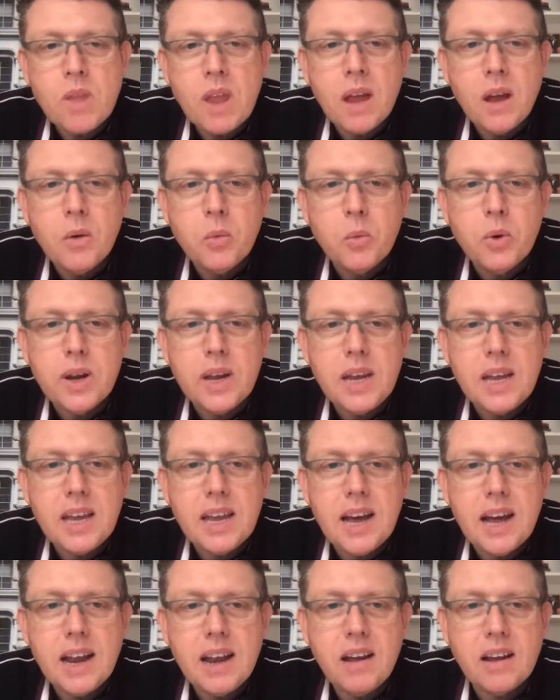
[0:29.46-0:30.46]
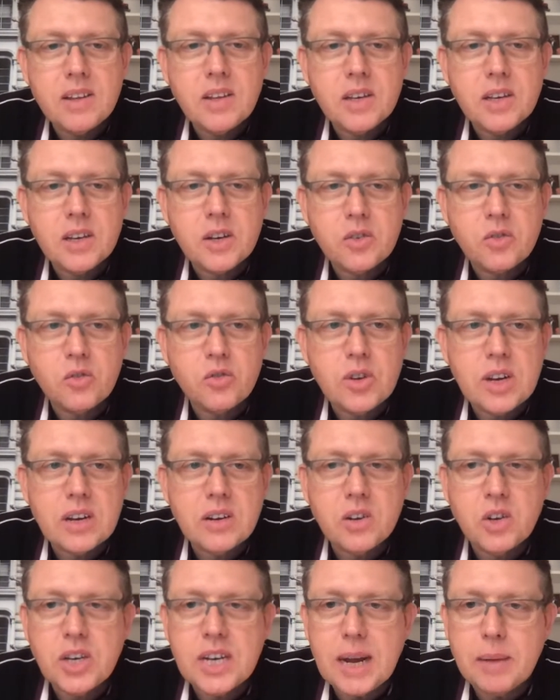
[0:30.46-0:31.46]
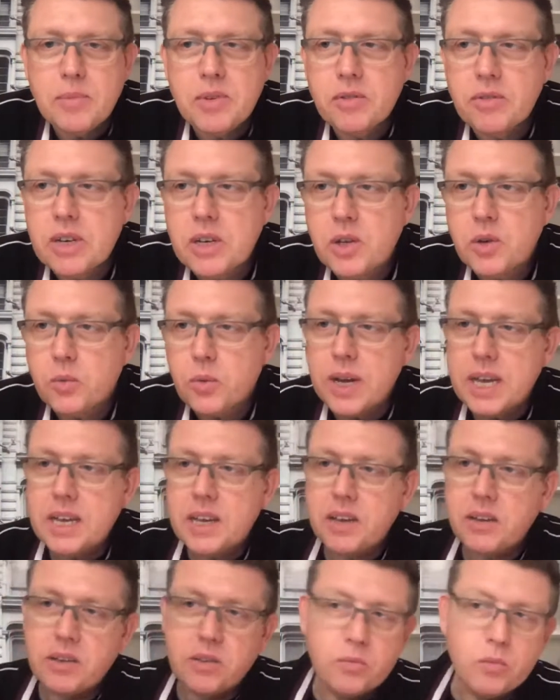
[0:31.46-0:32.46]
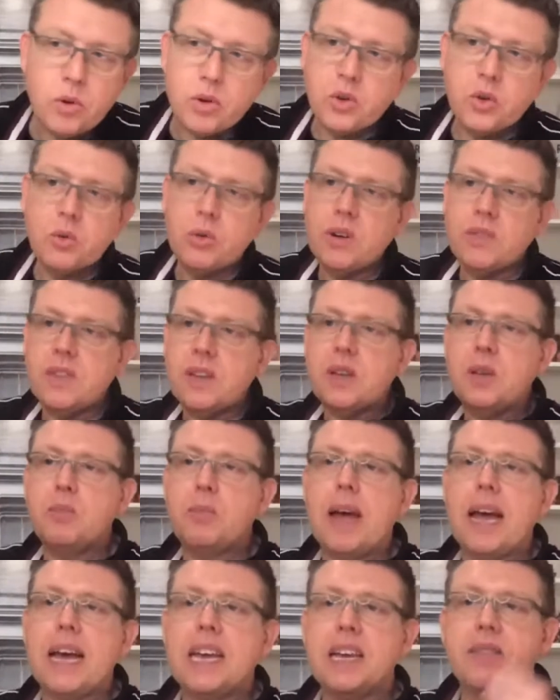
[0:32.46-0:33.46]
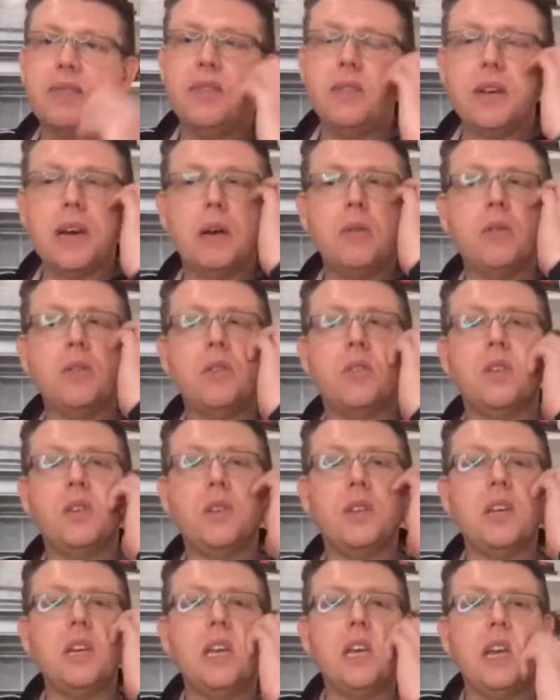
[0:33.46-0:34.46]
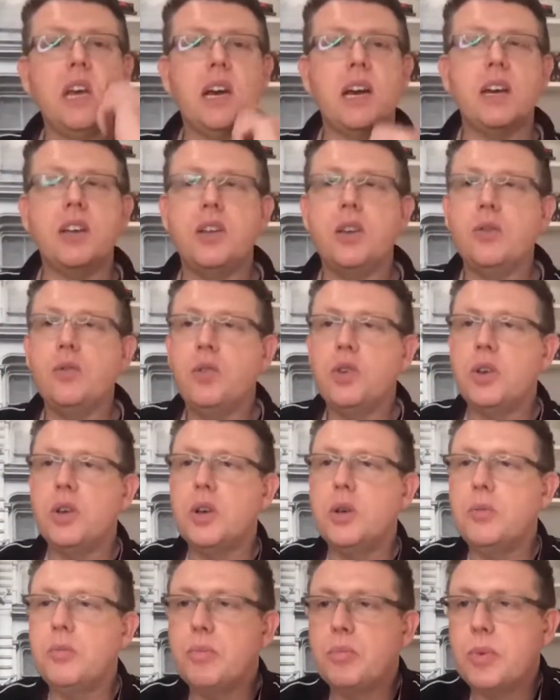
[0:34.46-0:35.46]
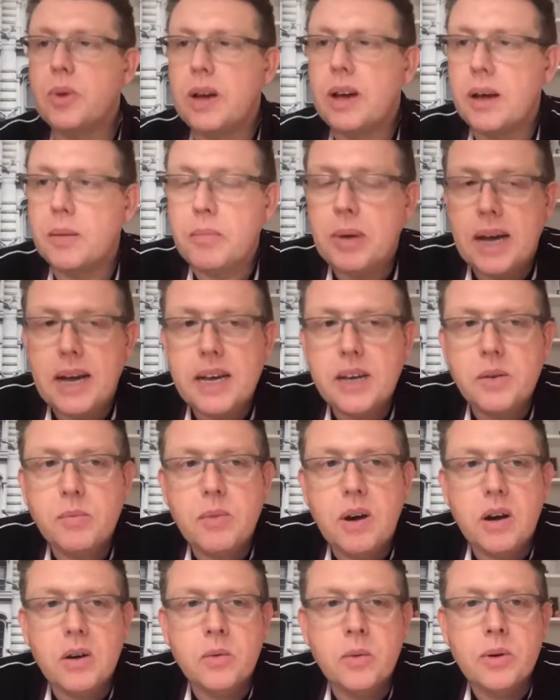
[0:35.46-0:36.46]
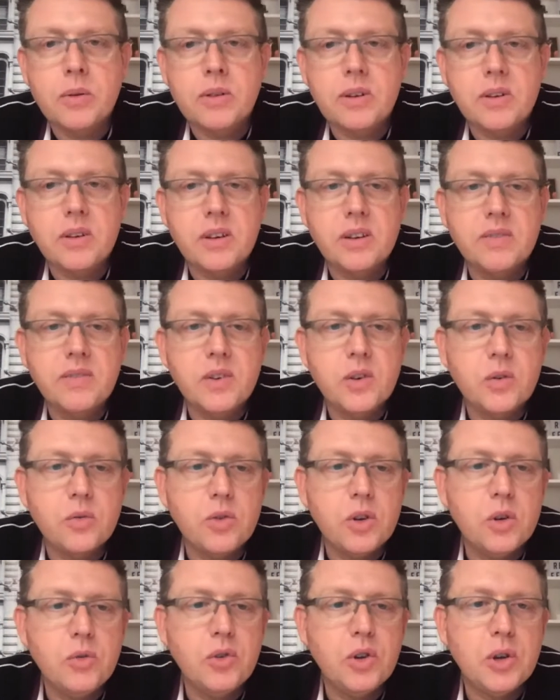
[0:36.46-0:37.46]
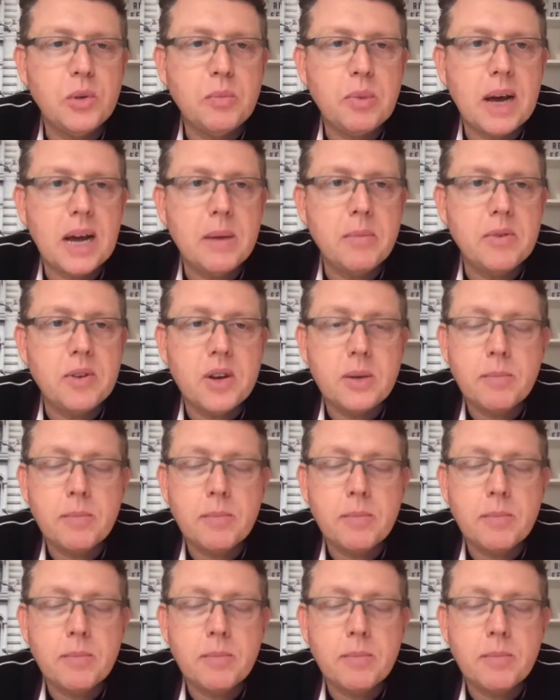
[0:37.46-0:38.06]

we like to concentrate on a chapter each week. You can watch all of these back if you go onto the YouTube page, Mark Wilkinson official YouTube page.